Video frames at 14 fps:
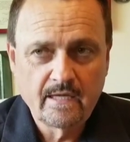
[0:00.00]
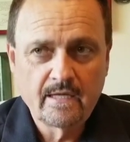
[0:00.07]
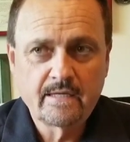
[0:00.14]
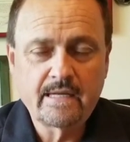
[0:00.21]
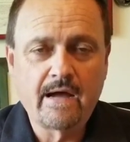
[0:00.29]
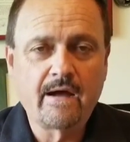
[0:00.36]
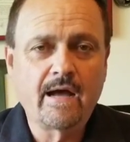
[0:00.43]

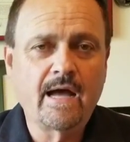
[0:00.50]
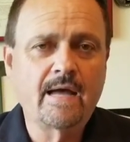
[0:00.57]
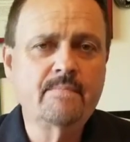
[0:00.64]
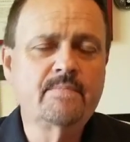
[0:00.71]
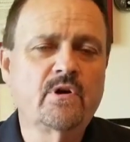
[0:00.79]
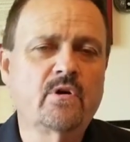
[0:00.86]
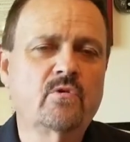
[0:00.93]
Now,
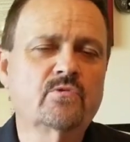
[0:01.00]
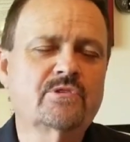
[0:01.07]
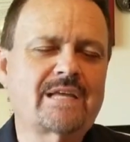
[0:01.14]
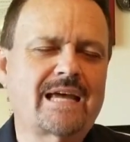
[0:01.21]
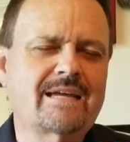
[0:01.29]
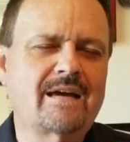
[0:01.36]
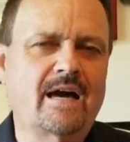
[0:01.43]
I'm no
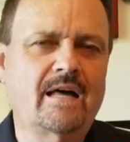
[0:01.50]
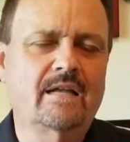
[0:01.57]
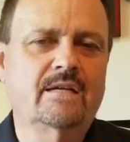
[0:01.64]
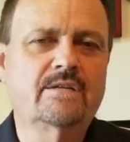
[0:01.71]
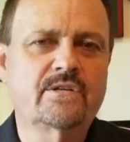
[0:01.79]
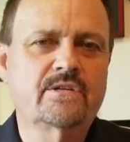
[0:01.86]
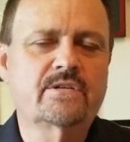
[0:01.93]

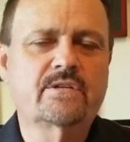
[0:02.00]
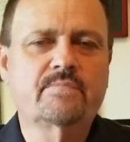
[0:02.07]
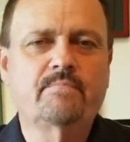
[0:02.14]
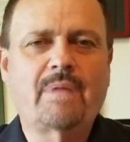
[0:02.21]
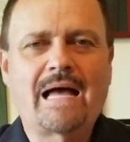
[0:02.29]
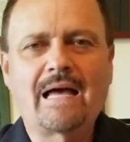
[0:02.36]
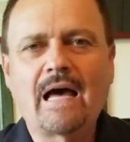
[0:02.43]
psychologist,
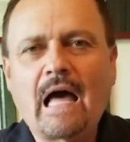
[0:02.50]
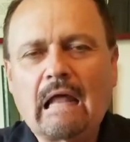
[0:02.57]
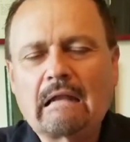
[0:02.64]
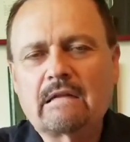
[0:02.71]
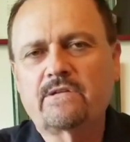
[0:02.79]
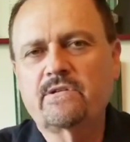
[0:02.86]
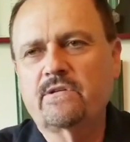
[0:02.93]

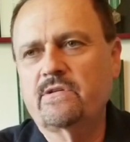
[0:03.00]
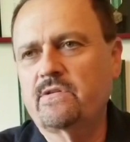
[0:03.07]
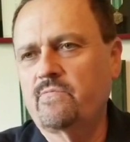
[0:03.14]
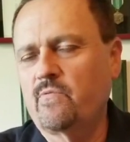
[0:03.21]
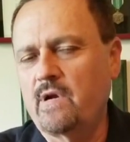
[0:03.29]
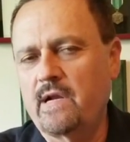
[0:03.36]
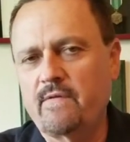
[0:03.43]
biologist,
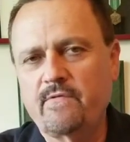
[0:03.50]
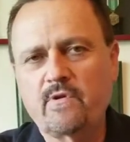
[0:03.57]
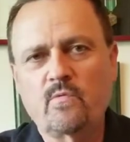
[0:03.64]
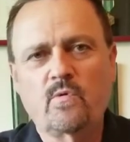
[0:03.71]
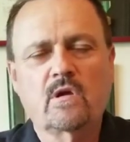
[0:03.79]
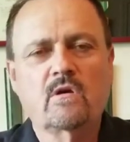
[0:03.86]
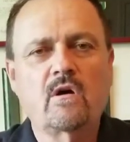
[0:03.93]
whatever you
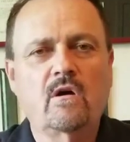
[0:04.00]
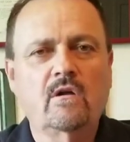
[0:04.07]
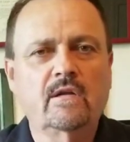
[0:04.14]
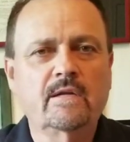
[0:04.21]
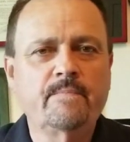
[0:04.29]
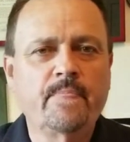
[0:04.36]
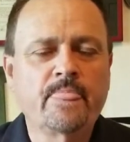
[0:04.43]
want to
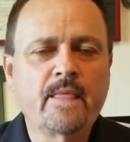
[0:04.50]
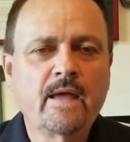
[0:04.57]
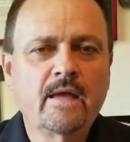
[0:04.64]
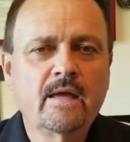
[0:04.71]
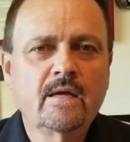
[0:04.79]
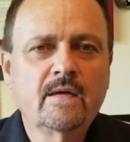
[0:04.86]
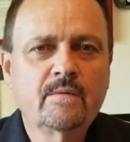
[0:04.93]
call it,
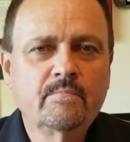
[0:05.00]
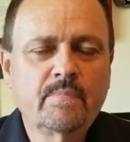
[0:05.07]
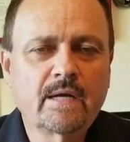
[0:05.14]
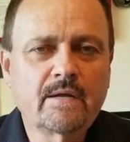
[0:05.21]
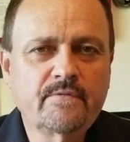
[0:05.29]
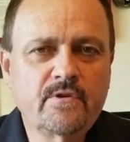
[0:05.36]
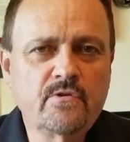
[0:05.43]

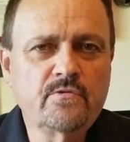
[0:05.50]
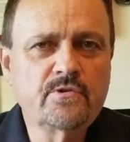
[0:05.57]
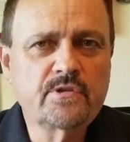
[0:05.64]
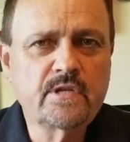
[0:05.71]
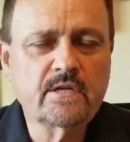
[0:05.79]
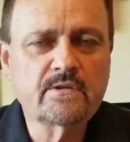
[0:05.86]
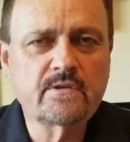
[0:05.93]
but if you
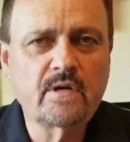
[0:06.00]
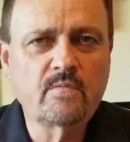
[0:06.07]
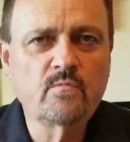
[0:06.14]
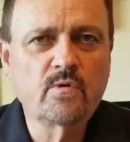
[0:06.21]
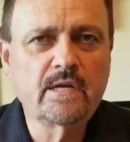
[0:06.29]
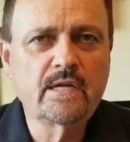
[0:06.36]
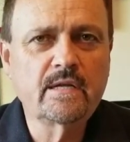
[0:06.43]
stick
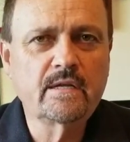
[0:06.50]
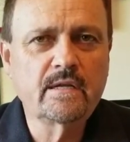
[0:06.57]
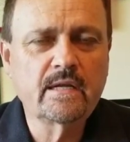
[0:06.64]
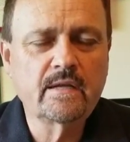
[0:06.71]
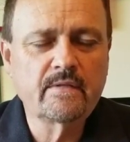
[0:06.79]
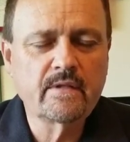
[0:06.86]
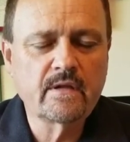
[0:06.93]
someone in,
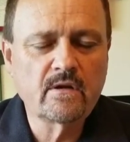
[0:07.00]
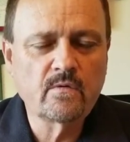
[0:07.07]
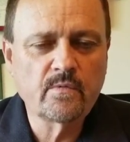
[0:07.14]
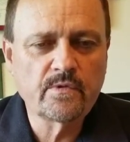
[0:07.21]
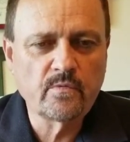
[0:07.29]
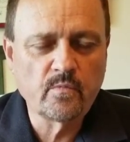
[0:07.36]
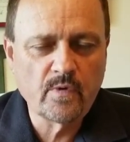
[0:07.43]
in there
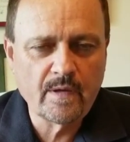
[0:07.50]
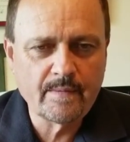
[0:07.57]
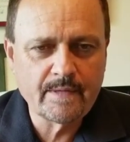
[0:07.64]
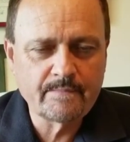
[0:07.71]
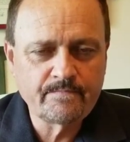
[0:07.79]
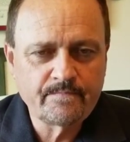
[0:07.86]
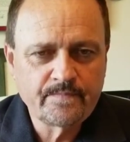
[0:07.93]
with a
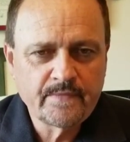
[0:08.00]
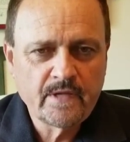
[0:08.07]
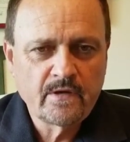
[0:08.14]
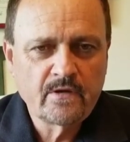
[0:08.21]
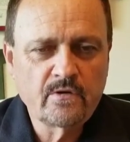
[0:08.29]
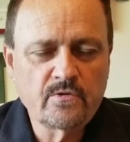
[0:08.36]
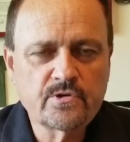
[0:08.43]
woman
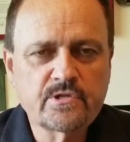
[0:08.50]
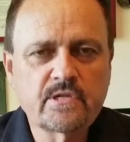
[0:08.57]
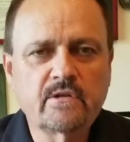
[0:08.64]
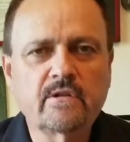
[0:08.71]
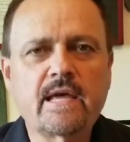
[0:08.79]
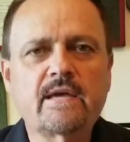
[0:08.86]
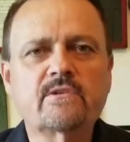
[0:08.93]
who
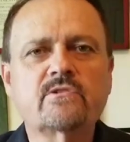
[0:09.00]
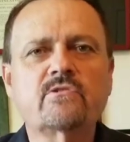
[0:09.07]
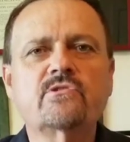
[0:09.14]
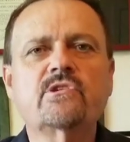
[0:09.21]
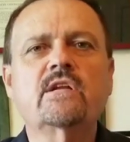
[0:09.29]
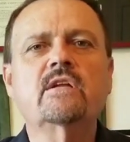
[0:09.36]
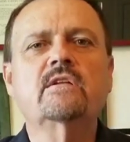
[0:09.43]
still has their
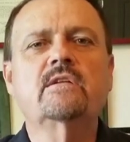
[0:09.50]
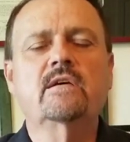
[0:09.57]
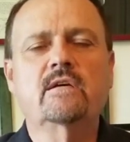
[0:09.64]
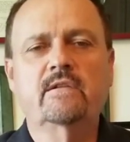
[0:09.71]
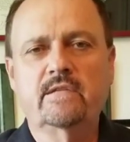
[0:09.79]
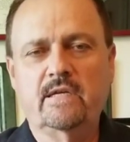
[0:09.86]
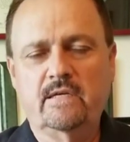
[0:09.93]

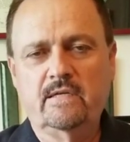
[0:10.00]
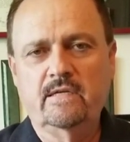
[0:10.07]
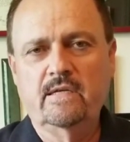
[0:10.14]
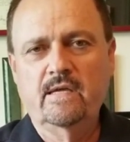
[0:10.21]
genitalia,